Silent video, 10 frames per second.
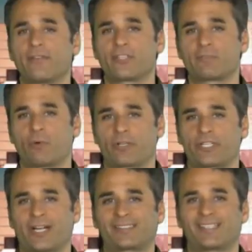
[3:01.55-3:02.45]
those sports
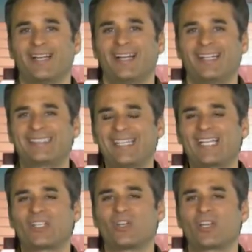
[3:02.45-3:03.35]
shots, let's
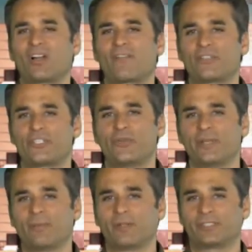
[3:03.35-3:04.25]
take a look at all the
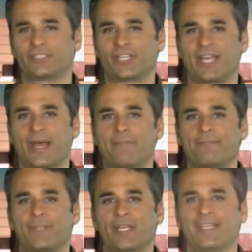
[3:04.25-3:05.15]
shooting modes that you
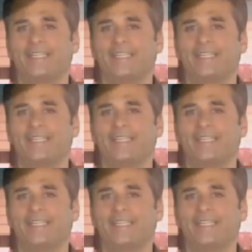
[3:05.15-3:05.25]
get. You can